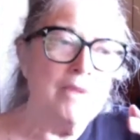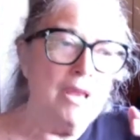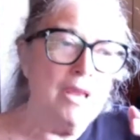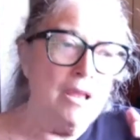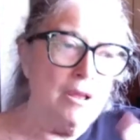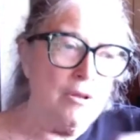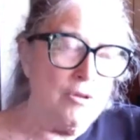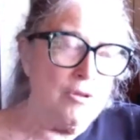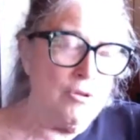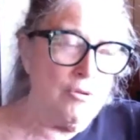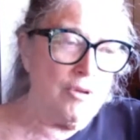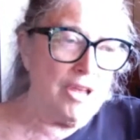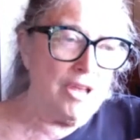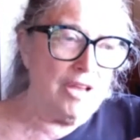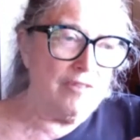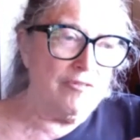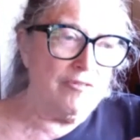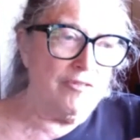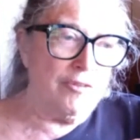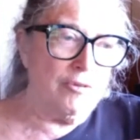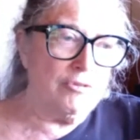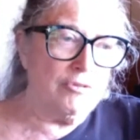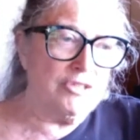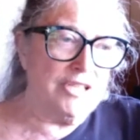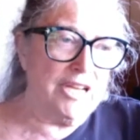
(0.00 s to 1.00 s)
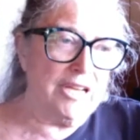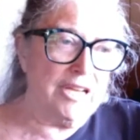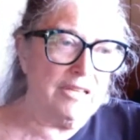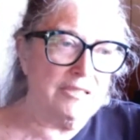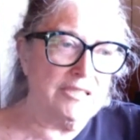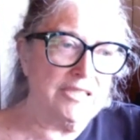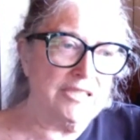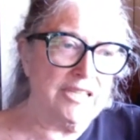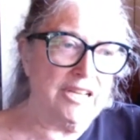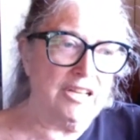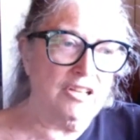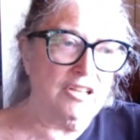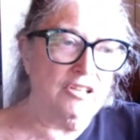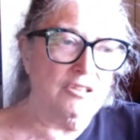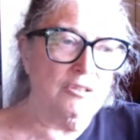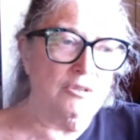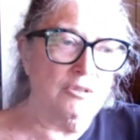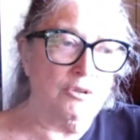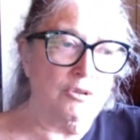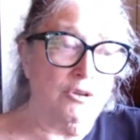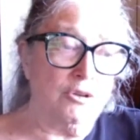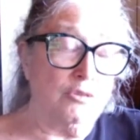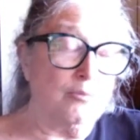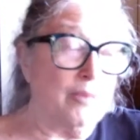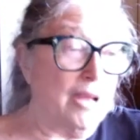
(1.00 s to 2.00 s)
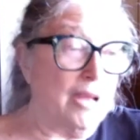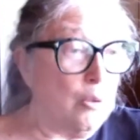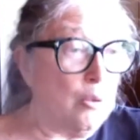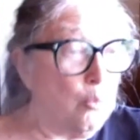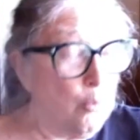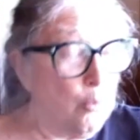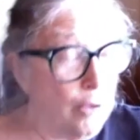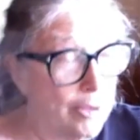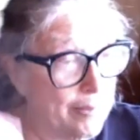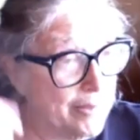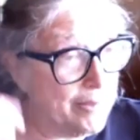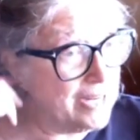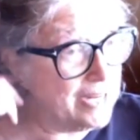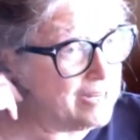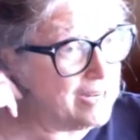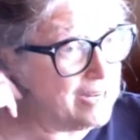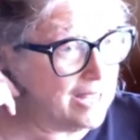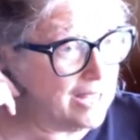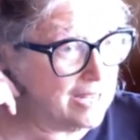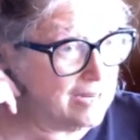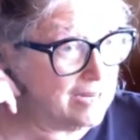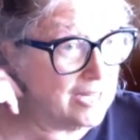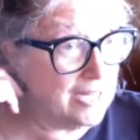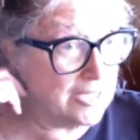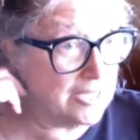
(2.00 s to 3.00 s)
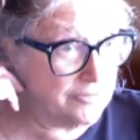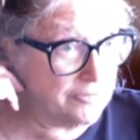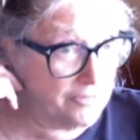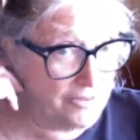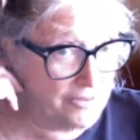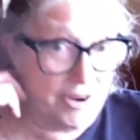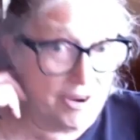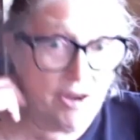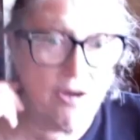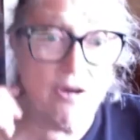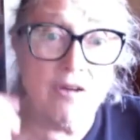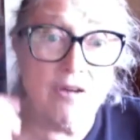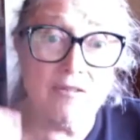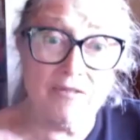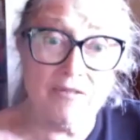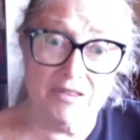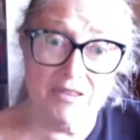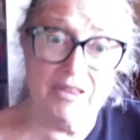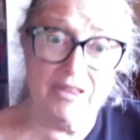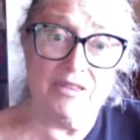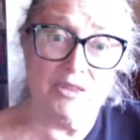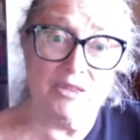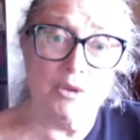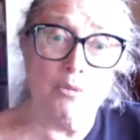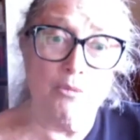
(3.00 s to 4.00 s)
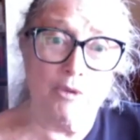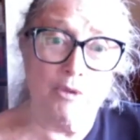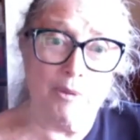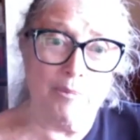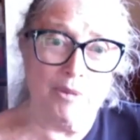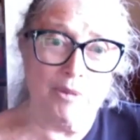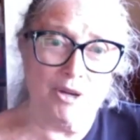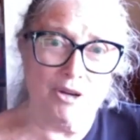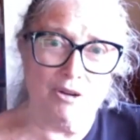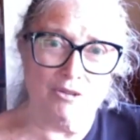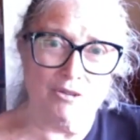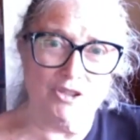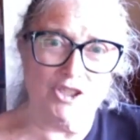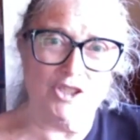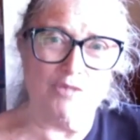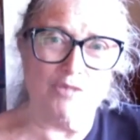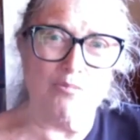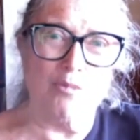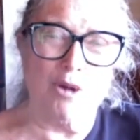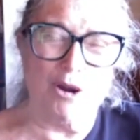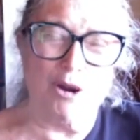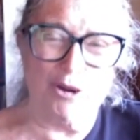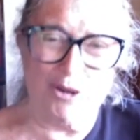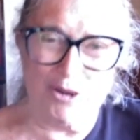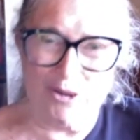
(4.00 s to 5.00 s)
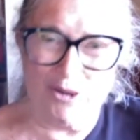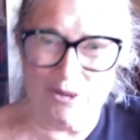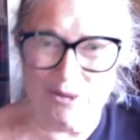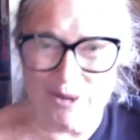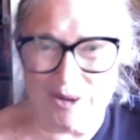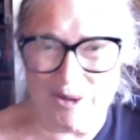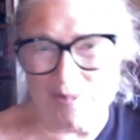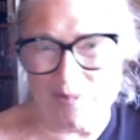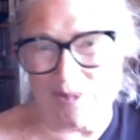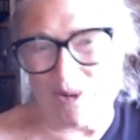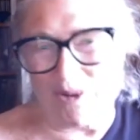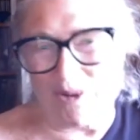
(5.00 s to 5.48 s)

You get folk tales tell, told by women, and it's very often that the women are smarter and more